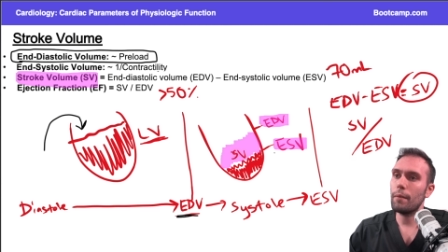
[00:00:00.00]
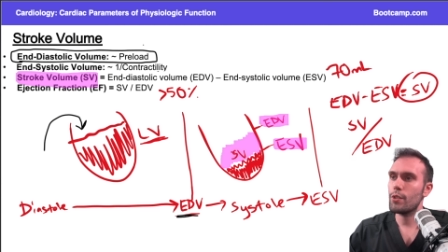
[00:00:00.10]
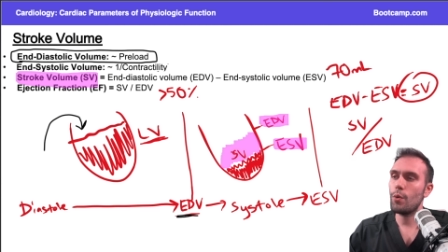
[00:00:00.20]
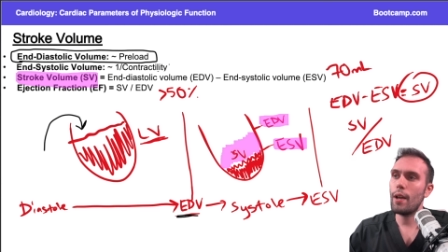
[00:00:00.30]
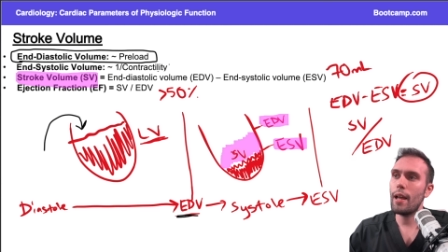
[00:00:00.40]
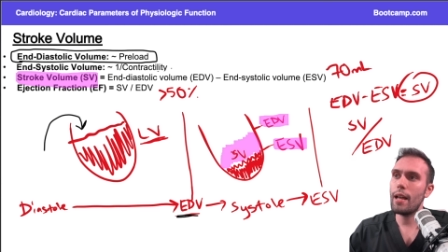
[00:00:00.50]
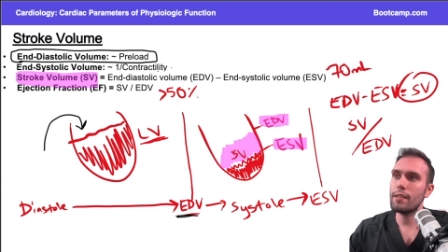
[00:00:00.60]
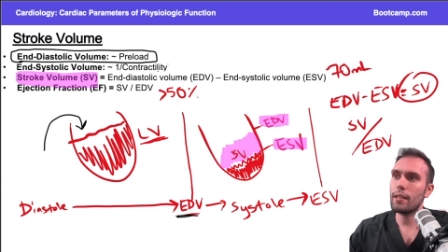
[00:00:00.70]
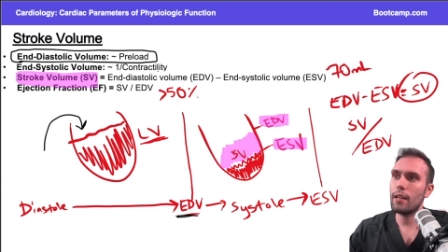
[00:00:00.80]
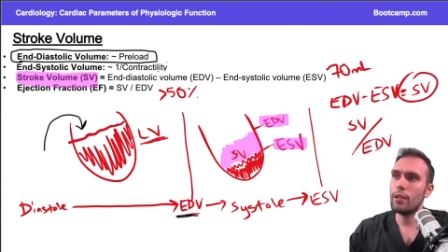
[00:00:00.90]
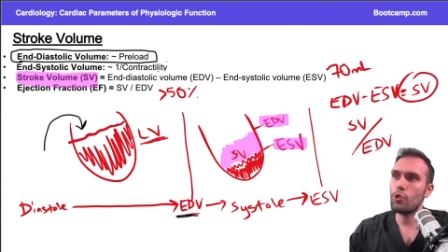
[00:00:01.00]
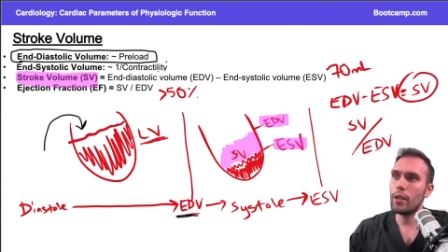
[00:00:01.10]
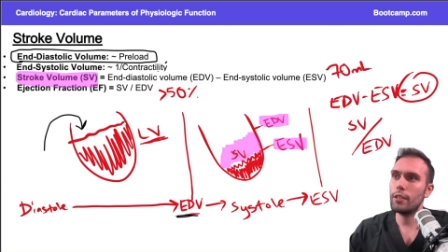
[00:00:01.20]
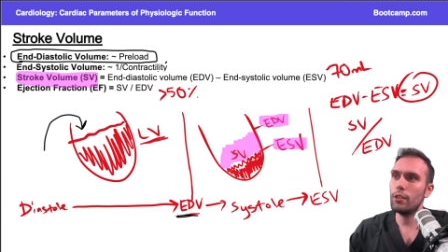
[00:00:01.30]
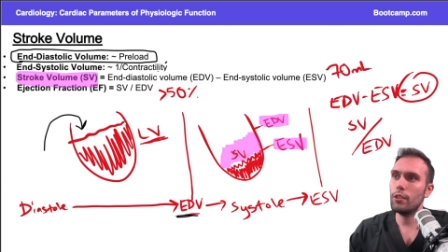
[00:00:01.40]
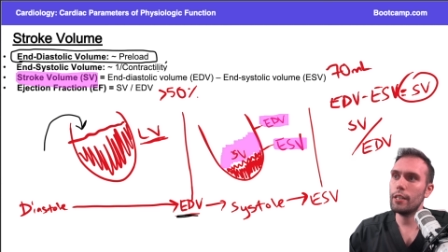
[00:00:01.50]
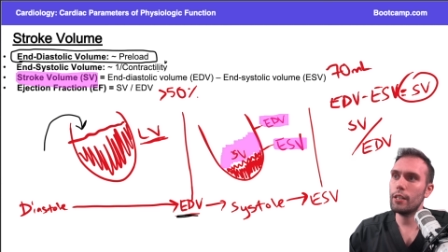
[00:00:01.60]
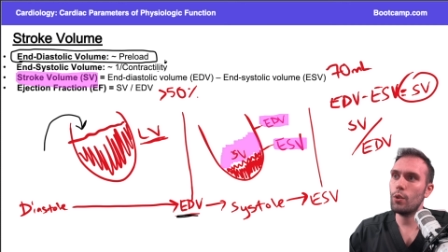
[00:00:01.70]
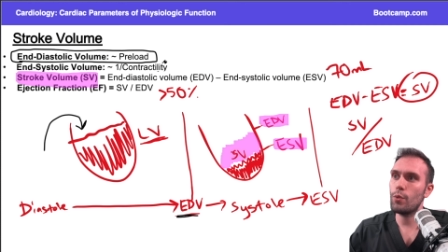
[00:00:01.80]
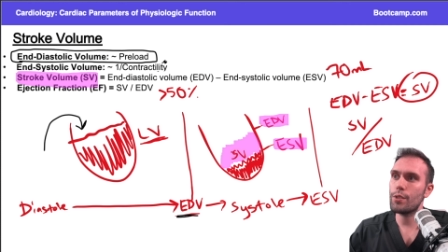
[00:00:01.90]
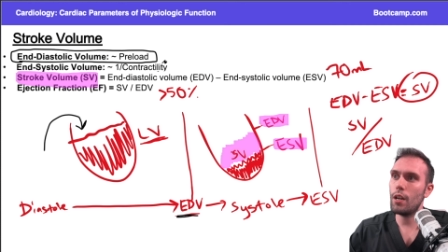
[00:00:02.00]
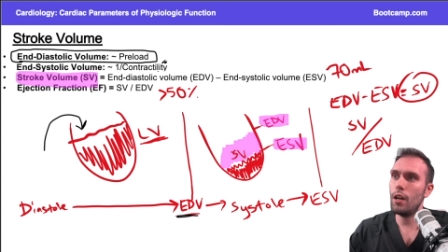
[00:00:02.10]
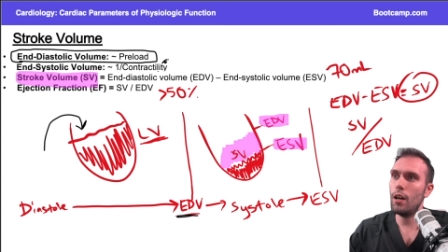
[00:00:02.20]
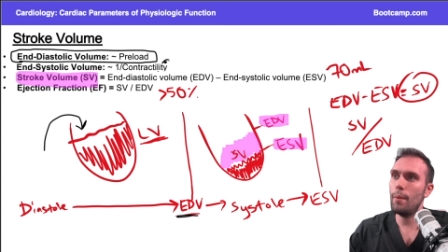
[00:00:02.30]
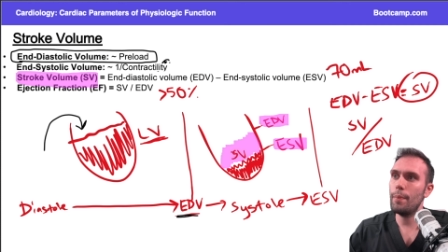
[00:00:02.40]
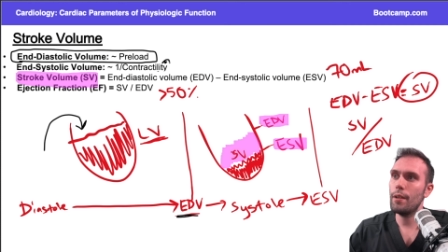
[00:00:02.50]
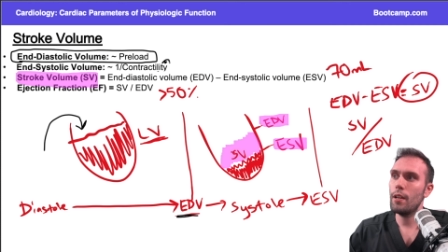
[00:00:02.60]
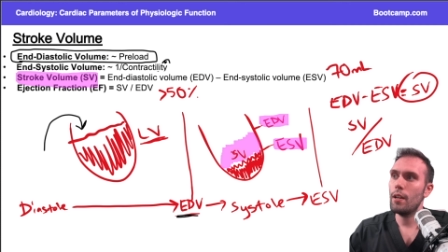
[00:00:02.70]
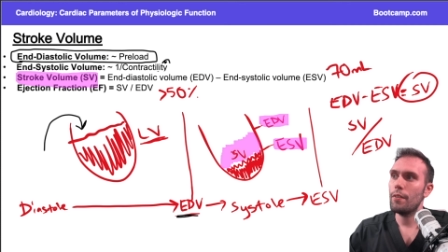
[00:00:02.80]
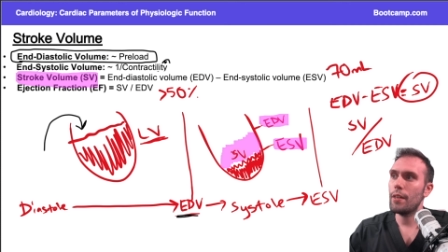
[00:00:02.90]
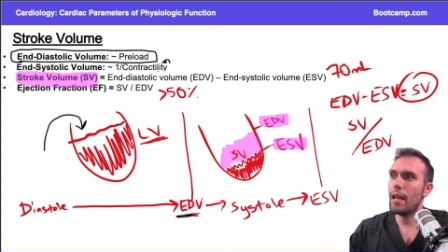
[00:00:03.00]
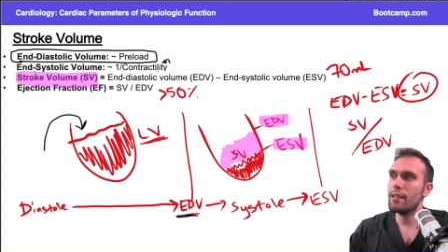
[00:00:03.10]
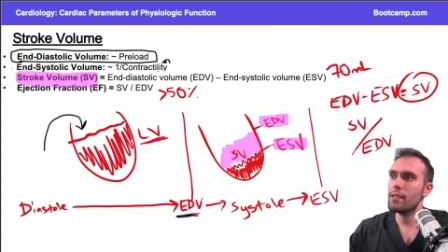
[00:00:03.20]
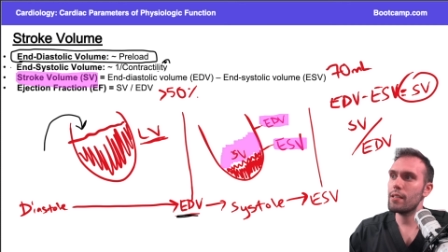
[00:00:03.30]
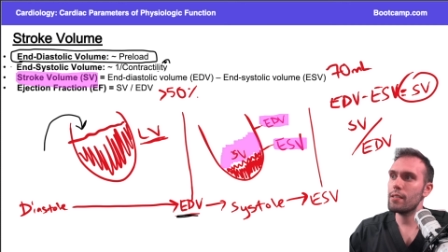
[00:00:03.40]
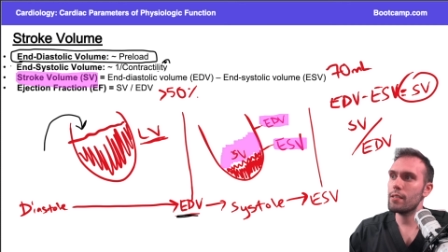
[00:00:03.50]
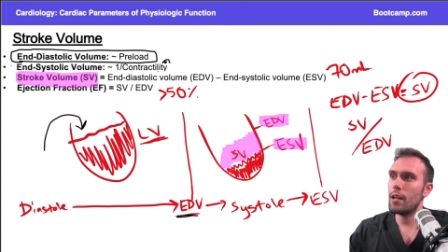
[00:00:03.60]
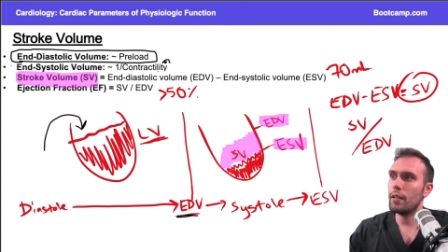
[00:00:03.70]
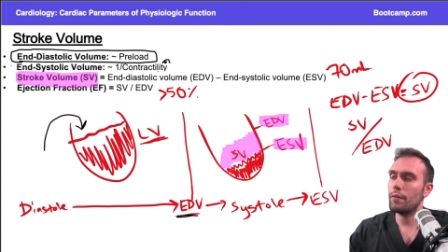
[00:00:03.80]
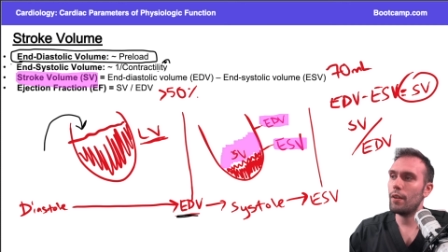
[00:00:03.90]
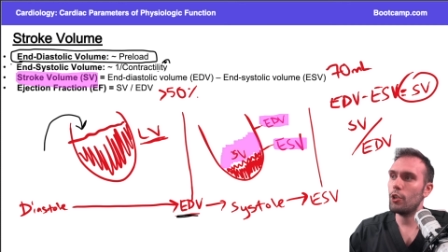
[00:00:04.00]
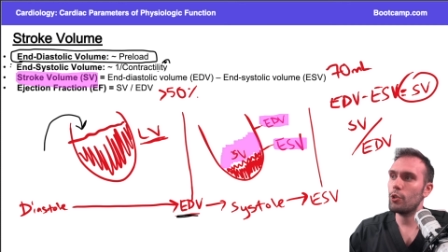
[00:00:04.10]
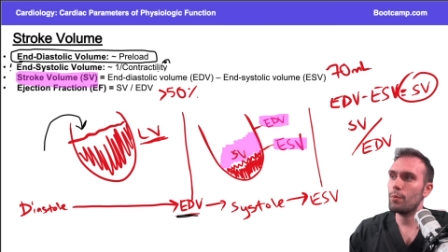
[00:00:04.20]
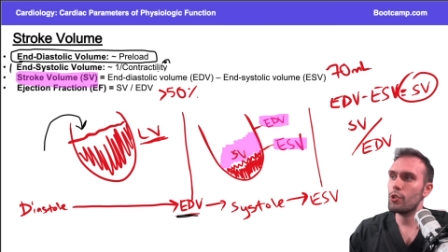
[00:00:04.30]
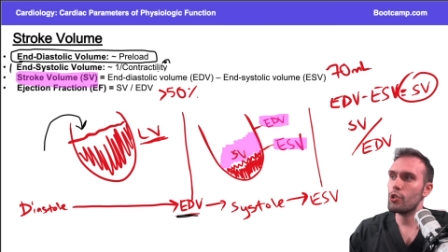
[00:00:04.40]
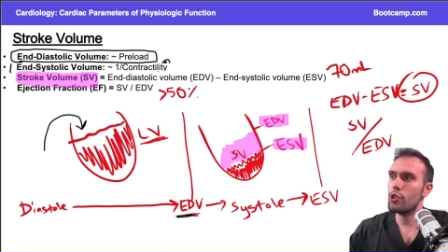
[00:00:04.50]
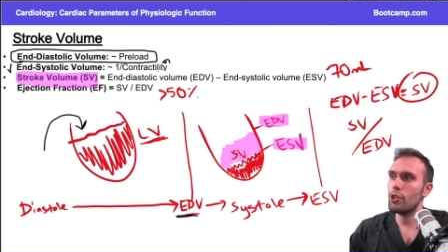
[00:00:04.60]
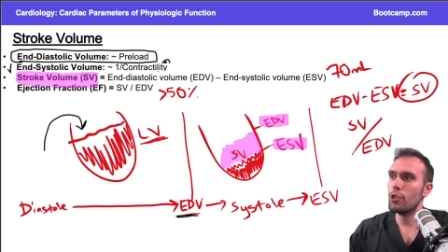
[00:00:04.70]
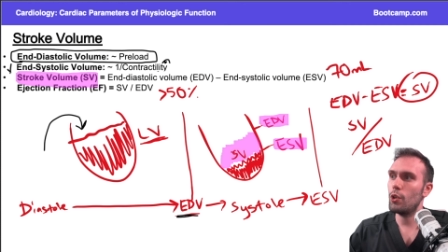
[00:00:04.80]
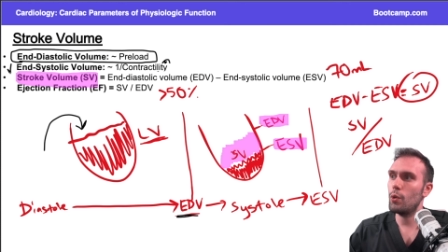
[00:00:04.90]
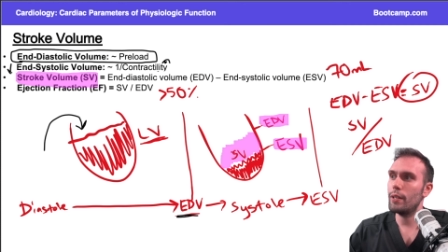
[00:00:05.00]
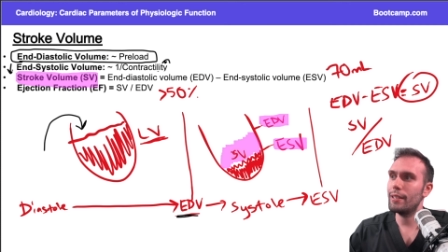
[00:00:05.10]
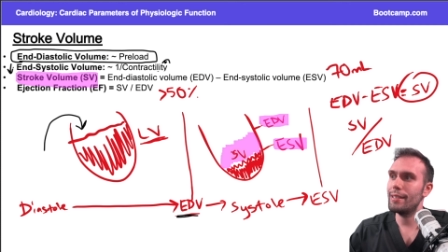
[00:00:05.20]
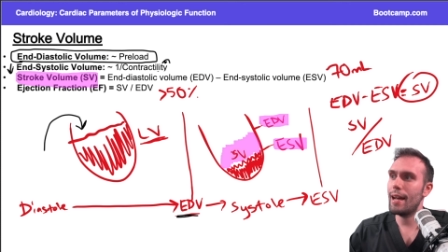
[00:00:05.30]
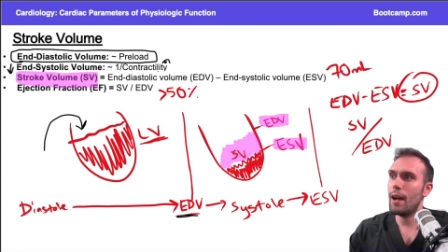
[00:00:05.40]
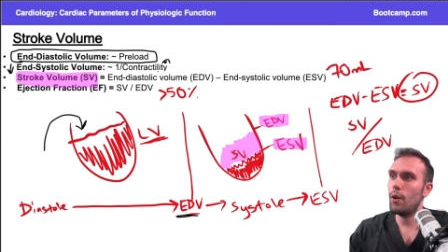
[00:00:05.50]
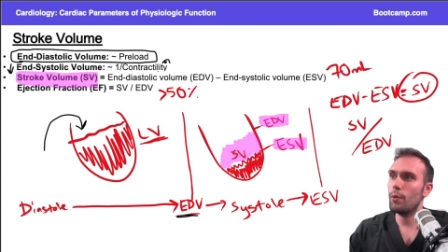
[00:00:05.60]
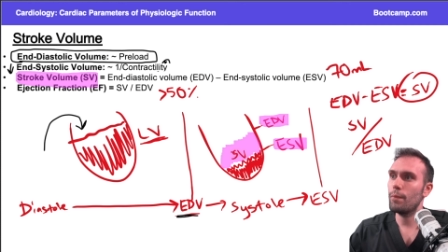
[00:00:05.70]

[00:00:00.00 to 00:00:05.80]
So as the contractility goes up, the end systolic volume should go down.